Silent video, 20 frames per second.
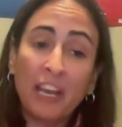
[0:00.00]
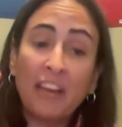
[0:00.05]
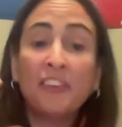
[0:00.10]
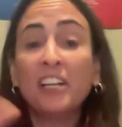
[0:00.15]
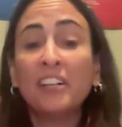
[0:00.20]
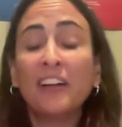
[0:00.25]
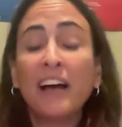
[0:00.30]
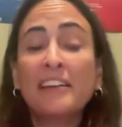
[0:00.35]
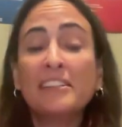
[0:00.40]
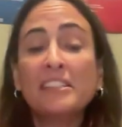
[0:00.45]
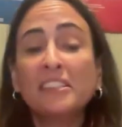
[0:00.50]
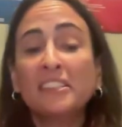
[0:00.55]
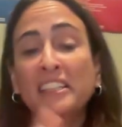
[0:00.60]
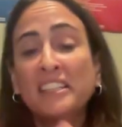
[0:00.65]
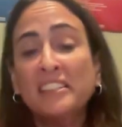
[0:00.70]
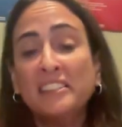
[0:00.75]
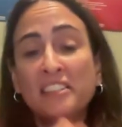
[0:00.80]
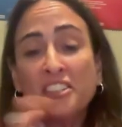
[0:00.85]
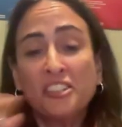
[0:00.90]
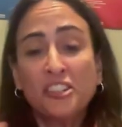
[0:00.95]
He classically
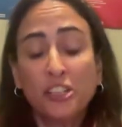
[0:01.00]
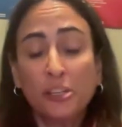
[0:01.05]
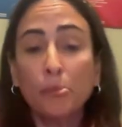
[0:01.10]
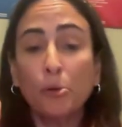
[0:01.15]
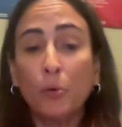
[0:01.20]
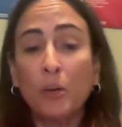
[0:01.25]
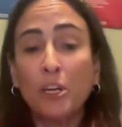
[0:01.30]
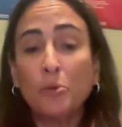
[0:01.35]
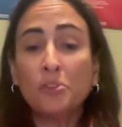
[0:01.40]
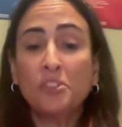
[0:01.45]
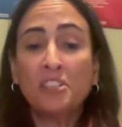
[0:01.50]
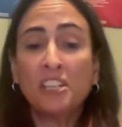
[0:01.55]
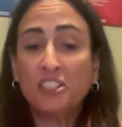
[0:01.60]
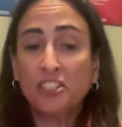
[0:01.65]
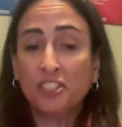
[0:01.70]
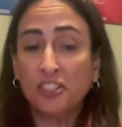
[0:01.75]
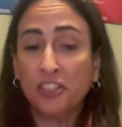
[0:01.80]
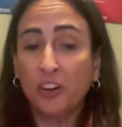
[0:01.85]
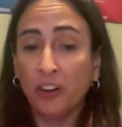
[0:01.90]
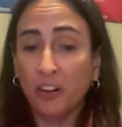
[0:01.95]
conditioned them the way you would teach a
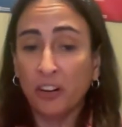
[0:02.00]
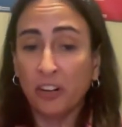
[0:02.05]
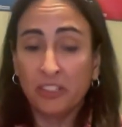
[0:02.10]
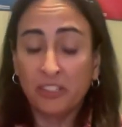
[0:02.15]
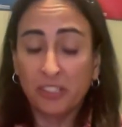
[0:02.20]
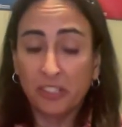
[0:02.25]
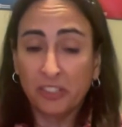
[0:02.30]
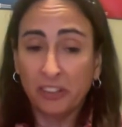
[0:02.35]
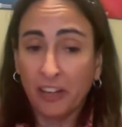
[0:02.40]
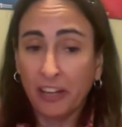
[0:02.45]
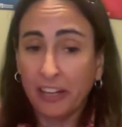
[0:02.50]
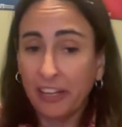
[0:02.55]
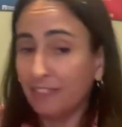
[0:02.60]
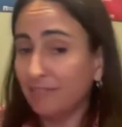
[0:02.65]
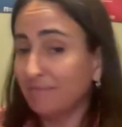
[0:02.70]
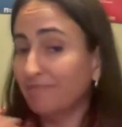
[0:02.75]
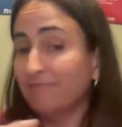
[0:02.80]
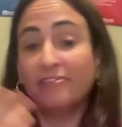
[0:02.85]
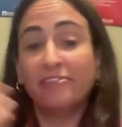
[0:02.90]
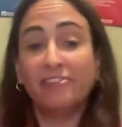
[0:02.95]
dog to like
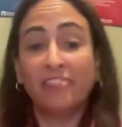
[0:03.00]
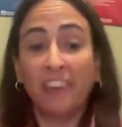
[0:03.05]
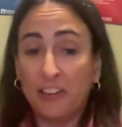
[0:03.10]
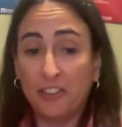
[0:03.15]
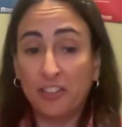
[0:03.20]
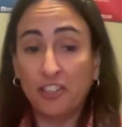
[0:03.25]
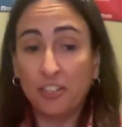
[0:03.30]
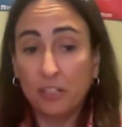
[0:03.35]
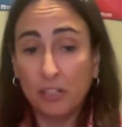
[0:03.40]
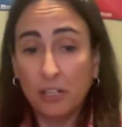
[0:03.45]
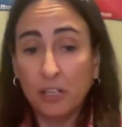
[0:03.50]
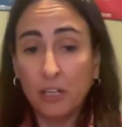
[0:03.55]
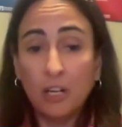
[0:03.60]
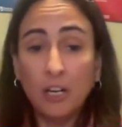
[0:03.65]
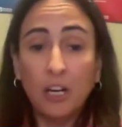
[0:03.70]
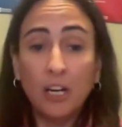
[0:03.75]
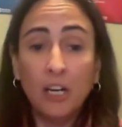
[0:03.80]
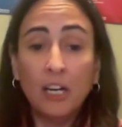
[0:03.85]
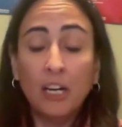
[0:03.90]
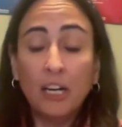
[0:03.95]
fetch.
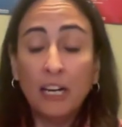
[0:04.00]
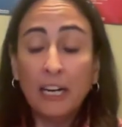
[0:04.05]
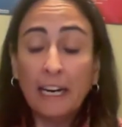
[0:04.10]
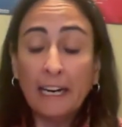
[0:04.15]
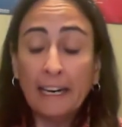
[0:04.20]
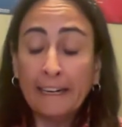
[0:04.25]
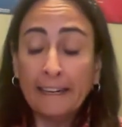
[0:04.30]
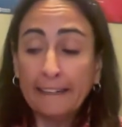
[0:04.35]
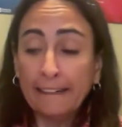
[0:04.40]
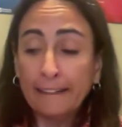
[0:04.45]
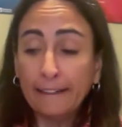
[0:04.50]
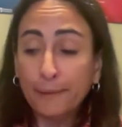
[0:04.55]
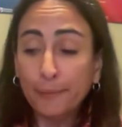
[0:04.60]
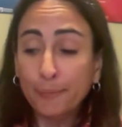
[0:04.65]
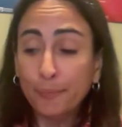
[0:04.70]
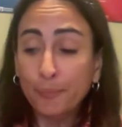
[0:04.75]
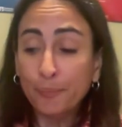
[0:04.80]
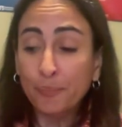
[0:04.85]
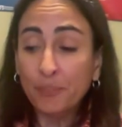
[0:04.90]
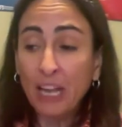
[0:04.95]

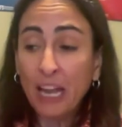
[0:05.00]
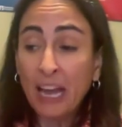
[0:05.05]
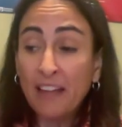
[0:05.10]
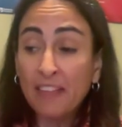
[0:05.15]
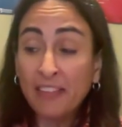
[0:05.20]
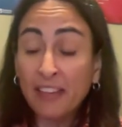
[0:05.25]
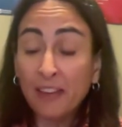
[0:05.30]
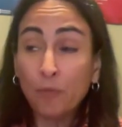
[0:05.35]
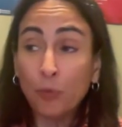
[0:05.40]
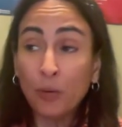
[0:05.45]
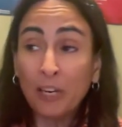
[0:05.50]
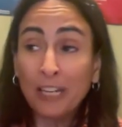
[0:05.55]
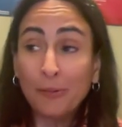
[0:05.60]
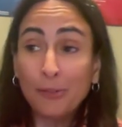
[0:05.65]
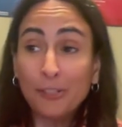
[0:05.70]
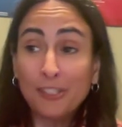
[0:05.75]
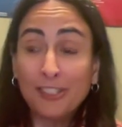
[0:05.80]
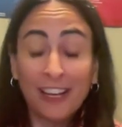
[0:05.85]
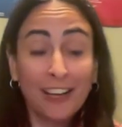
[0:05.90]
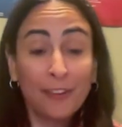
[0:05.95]
And then when he
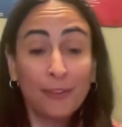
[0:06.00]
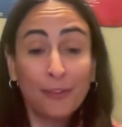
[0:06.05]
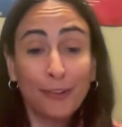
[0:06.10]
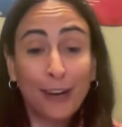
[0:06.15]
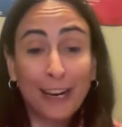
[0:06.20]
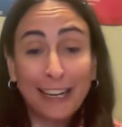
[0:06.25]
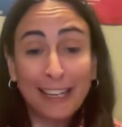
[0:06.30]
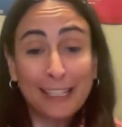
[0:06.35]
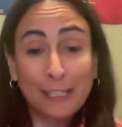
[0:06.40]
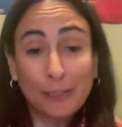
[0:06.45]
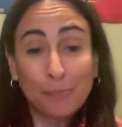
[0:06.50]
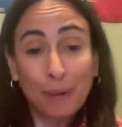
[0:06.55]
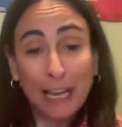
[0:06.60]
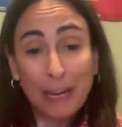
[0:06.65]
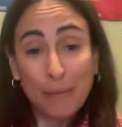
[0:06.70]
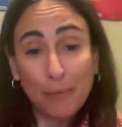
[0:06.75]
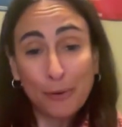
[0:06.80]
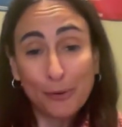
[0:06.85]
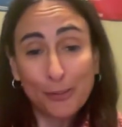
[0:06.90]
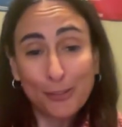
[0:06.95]
was done with writing his
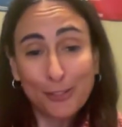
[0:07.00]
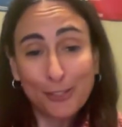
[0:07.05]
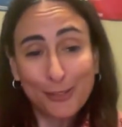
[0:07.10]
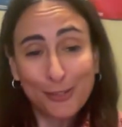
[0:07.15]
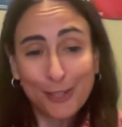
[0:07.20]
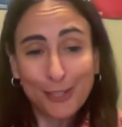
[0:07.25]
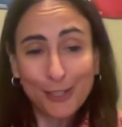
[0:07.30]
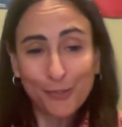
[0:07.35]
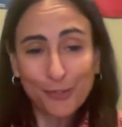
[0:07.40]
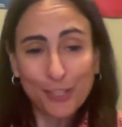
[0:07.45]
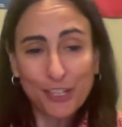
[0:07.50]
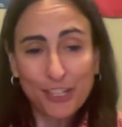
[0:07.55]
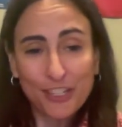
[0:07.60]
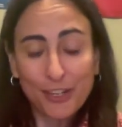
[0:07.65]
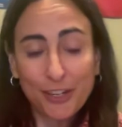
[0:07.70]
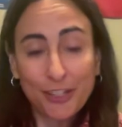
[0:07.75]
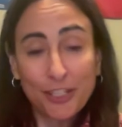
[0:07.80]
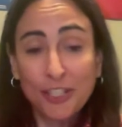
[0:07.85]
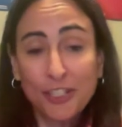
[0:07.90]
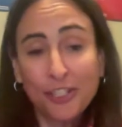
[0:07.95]
papers and doing his
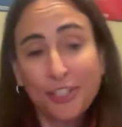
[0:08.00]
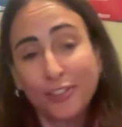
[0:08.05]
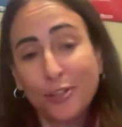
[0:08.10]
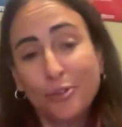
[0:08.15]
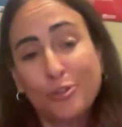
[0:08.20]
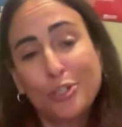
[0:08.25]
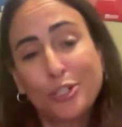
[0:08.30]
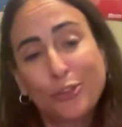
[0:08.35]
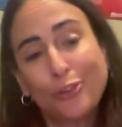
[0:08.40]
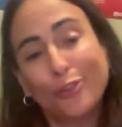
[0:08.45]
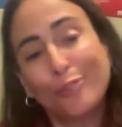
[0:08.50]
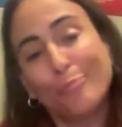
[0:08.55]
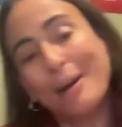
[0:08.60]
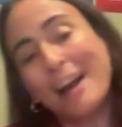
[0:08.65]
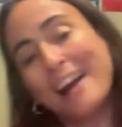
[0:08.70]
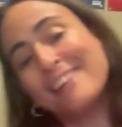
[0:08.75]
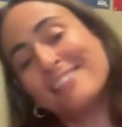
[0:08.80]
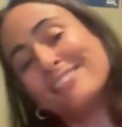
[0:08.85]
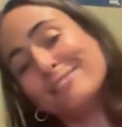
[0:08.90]
research, he took those children back.